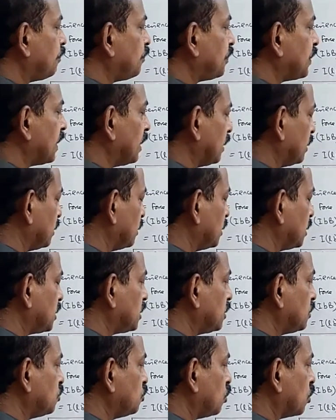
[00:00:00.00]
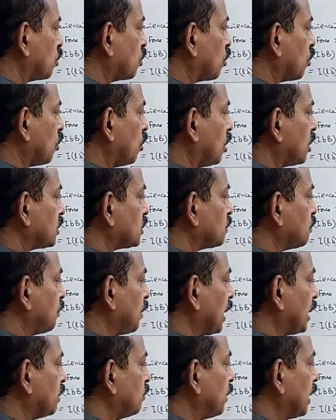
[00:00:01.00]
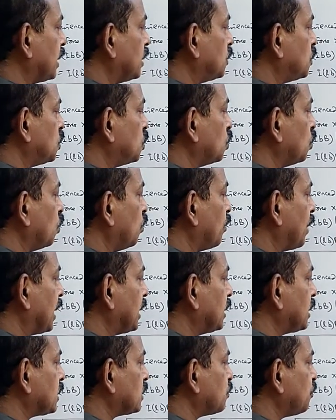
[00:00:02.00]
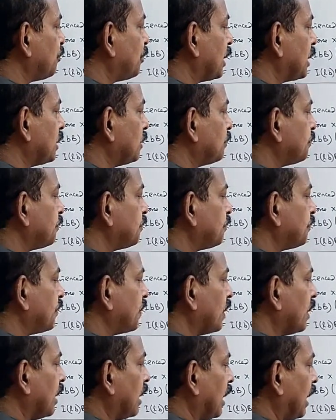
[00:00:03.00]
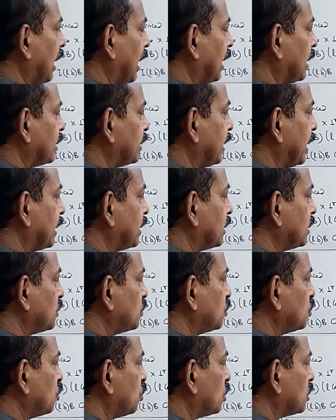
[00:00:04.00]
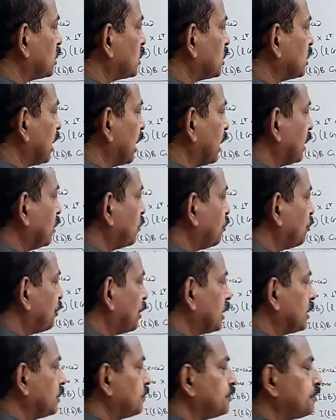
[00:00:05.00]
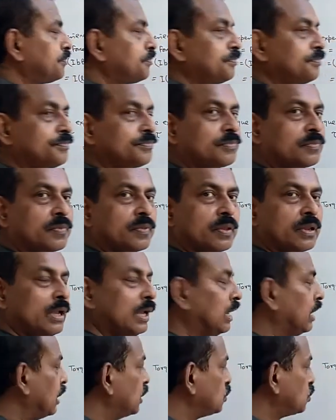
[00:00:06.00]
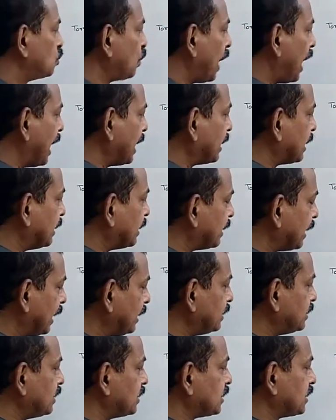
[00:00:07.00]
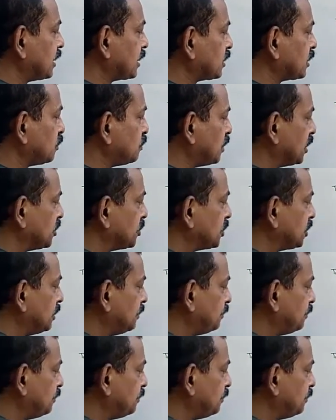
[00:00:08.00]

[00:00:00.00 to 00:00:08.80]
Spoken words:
this is your cos pi by 2 minus phi. And that is your sin phi. So I can write this expression